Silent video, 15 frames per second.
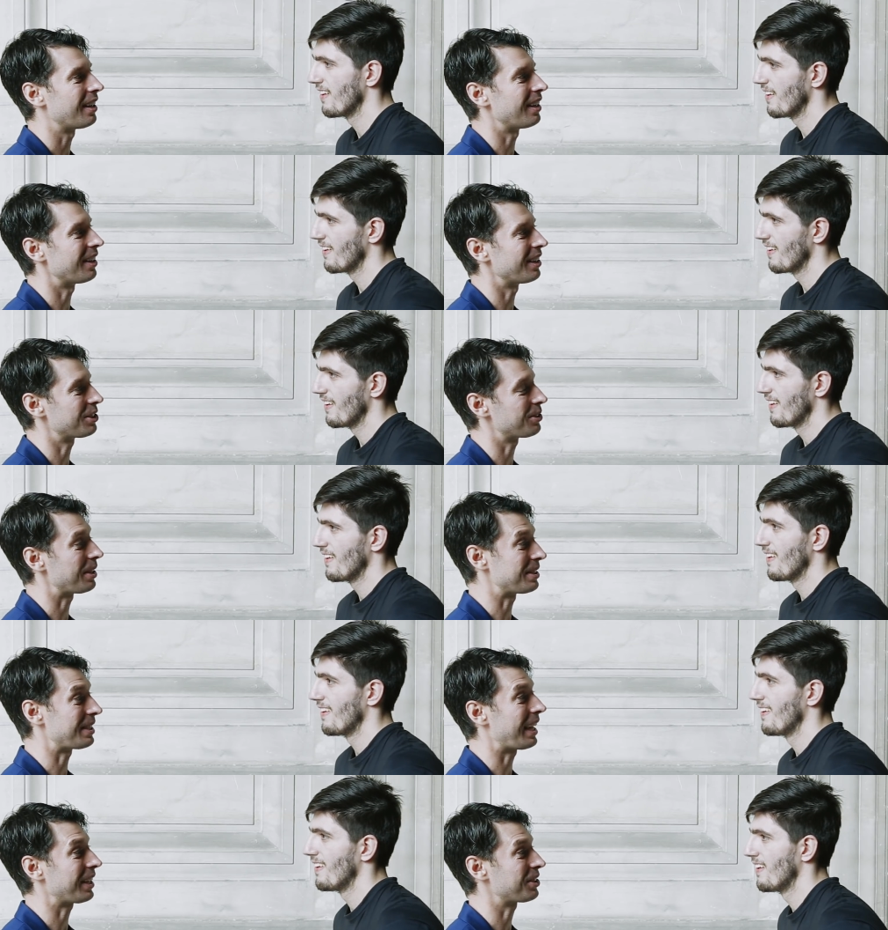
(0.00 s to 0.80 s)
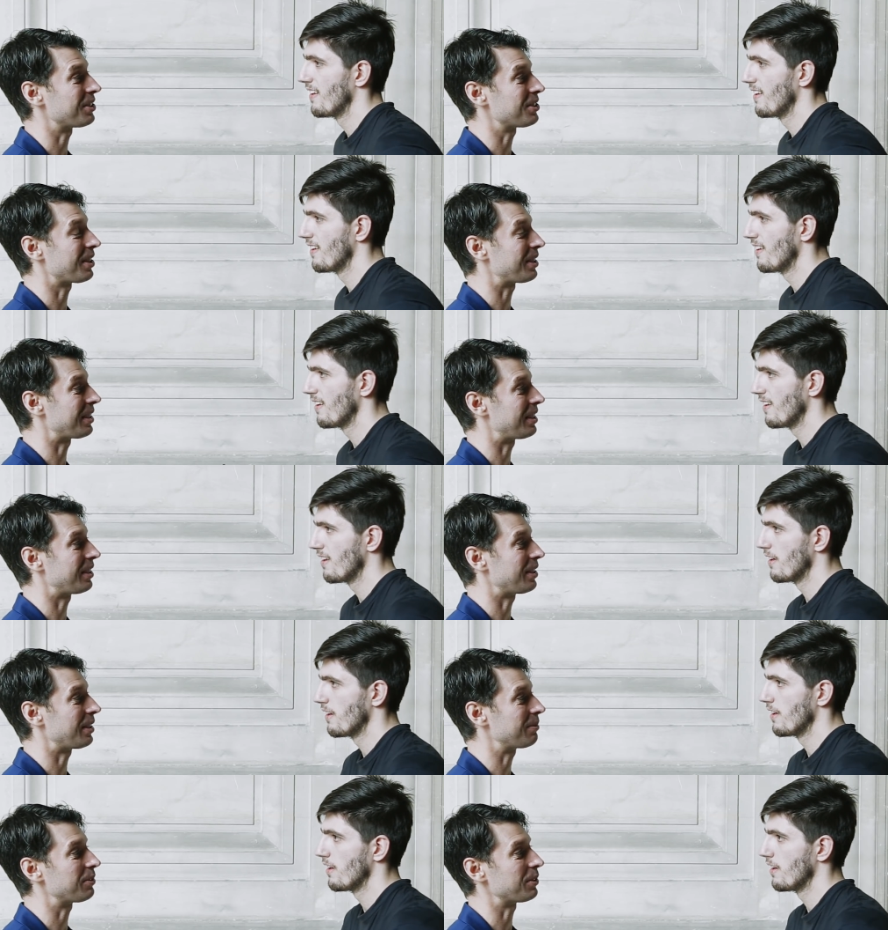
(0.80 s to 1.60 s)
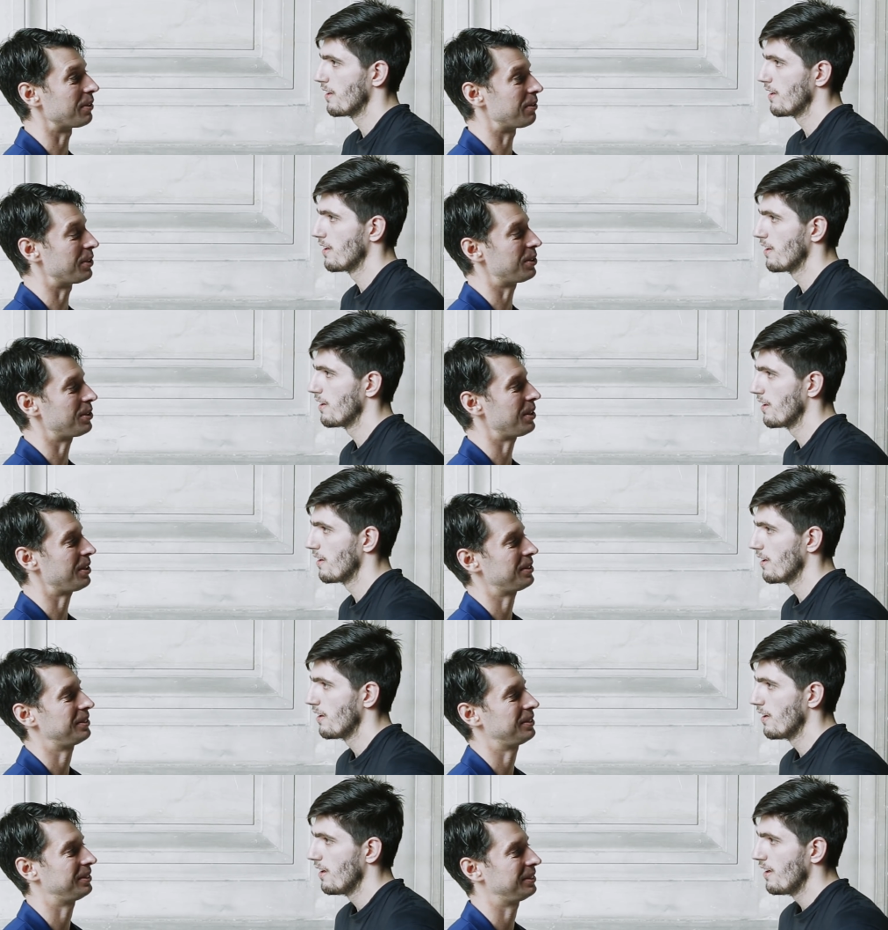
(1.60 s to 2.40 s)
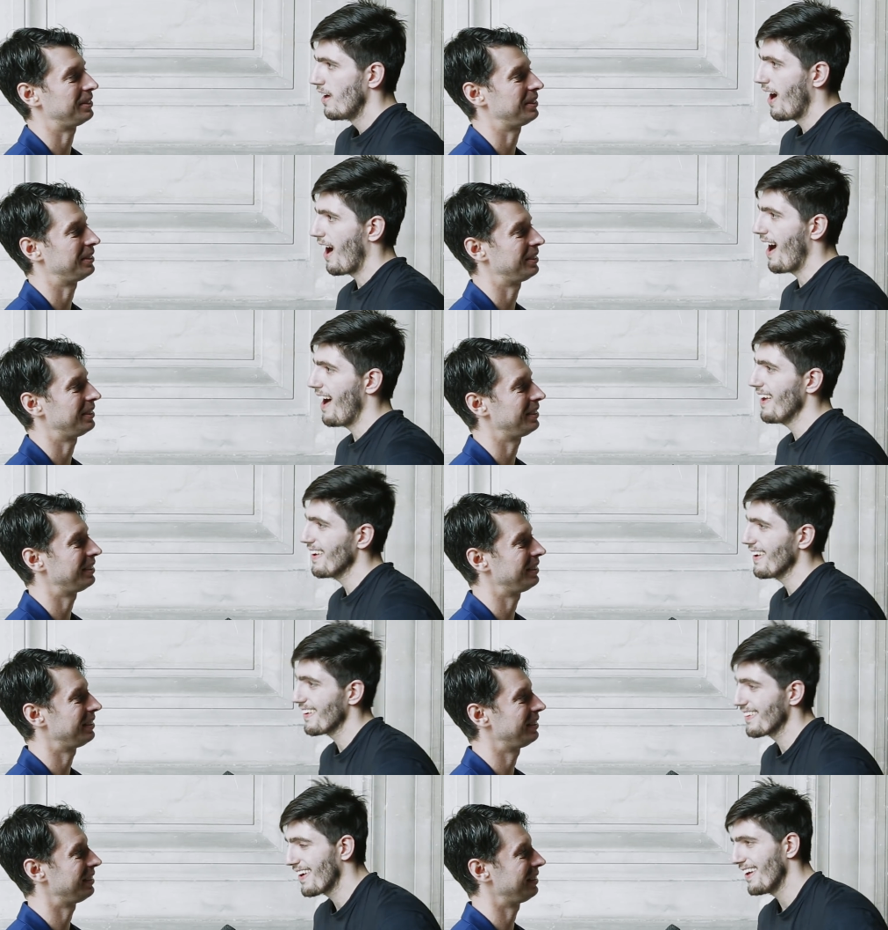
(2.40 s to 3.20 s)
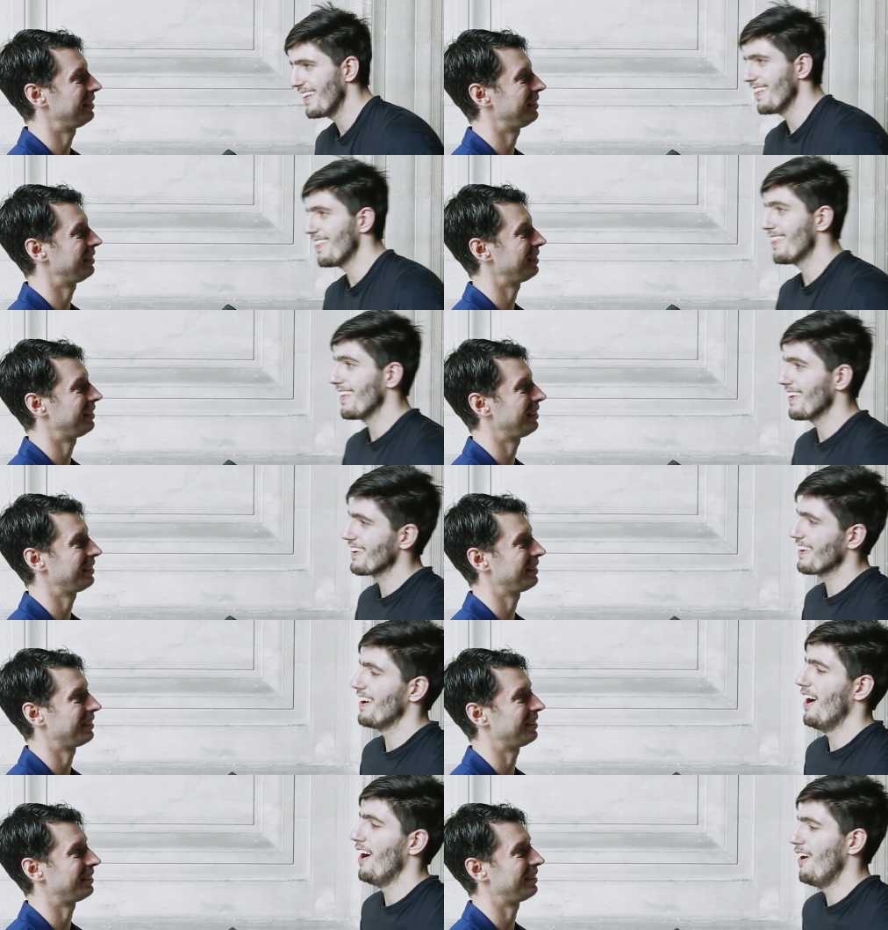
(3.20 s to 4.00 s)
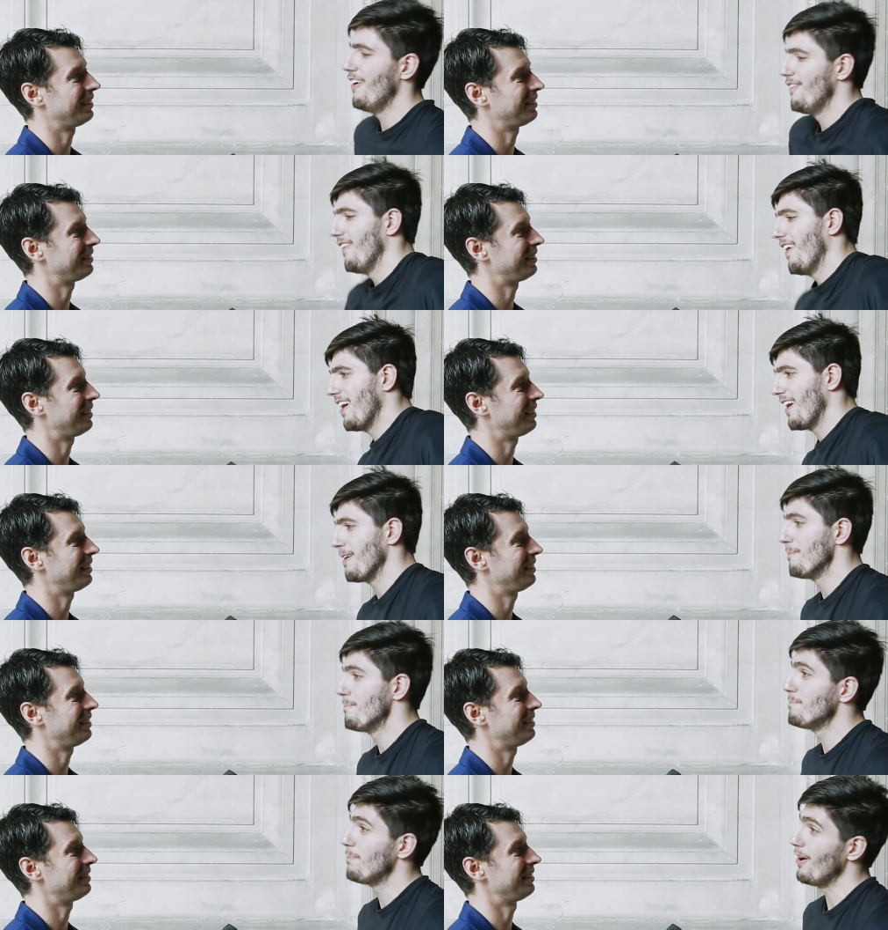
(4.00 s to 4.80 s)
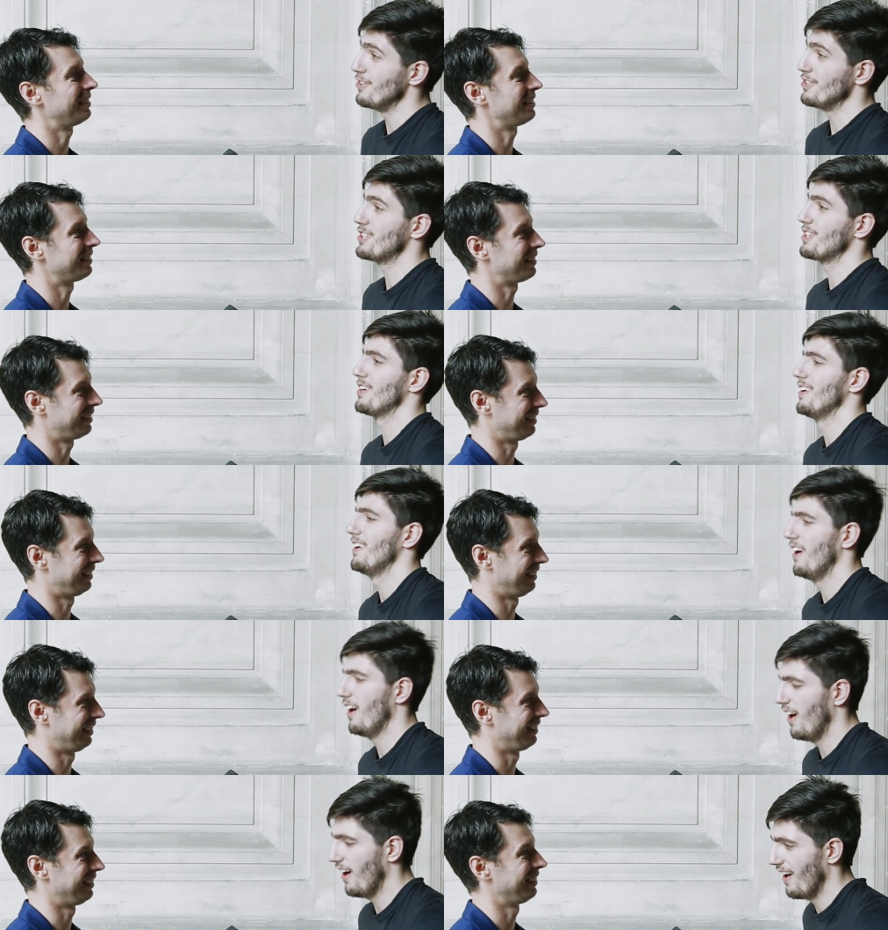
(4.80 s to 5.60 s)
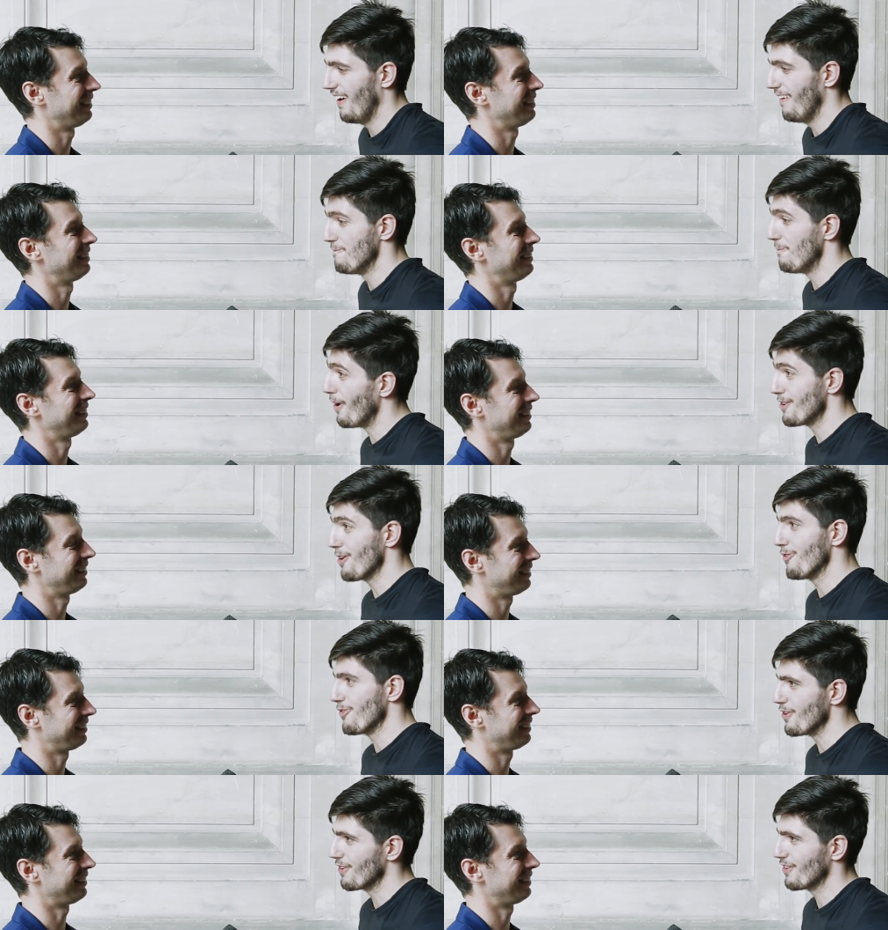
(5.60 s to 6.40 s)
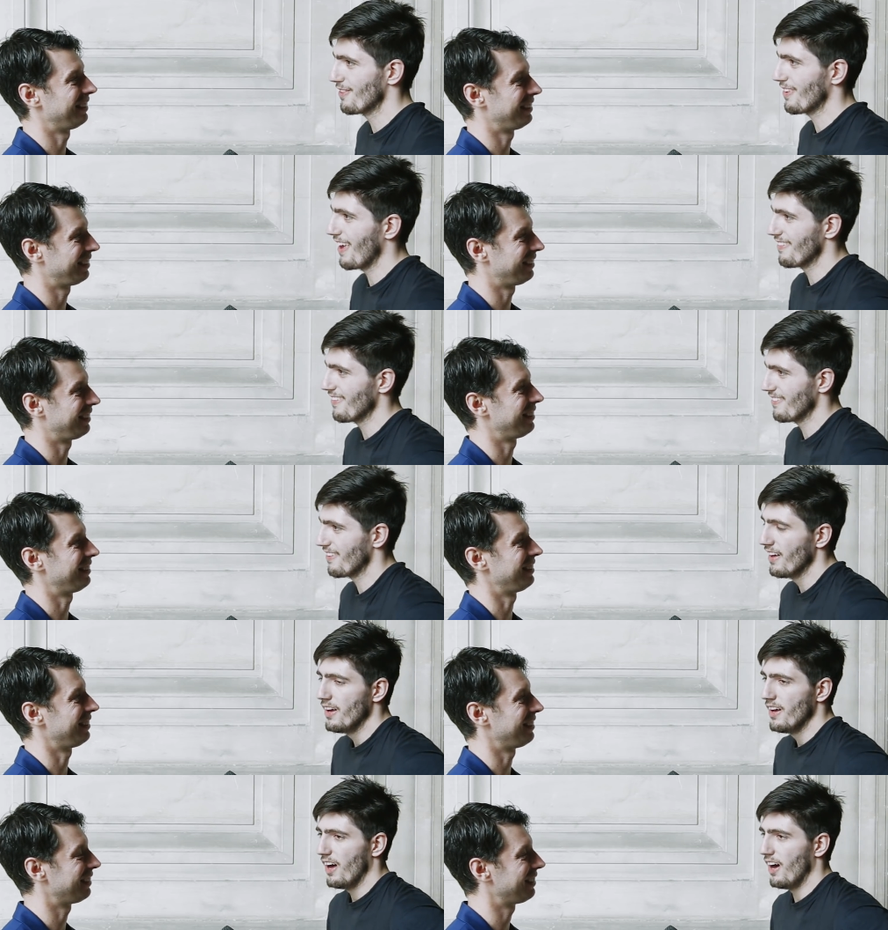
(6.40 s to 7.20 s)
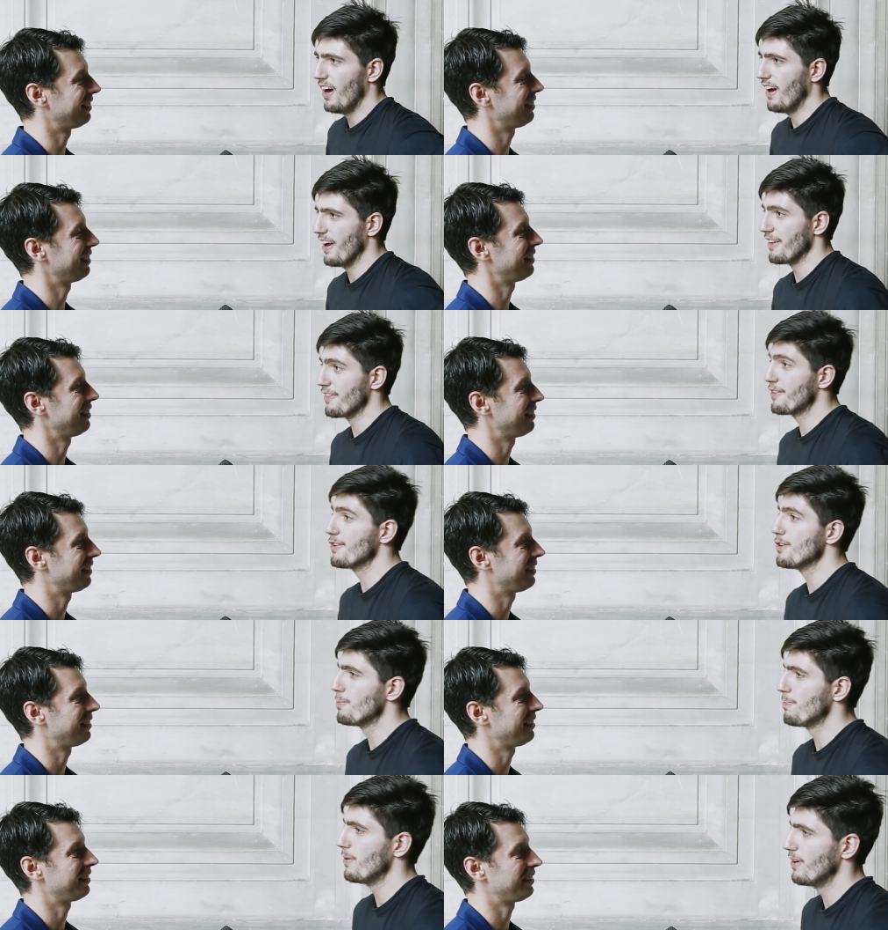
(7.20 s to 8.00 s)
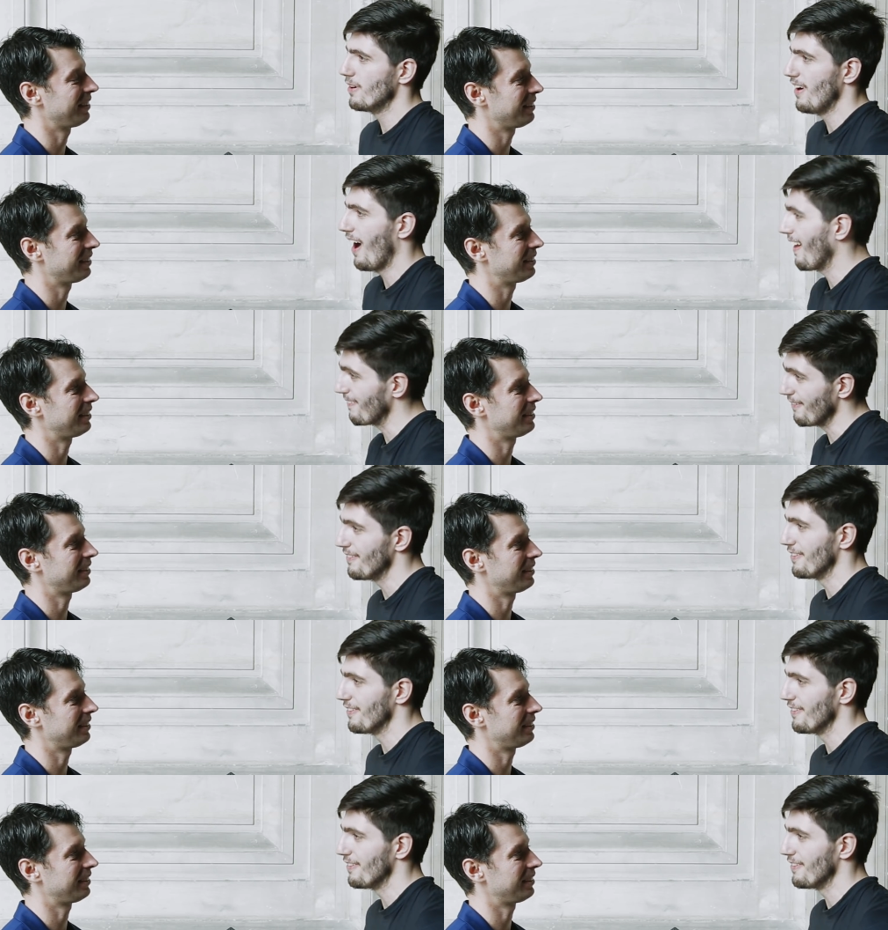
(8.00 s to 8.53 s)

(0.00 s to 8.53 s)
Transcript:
Speaker 1: uh, transactions on Ethereum for the future?
Speaker 2: I can think of a bunch, uh, bunch of use cases. Uh, it's super, I,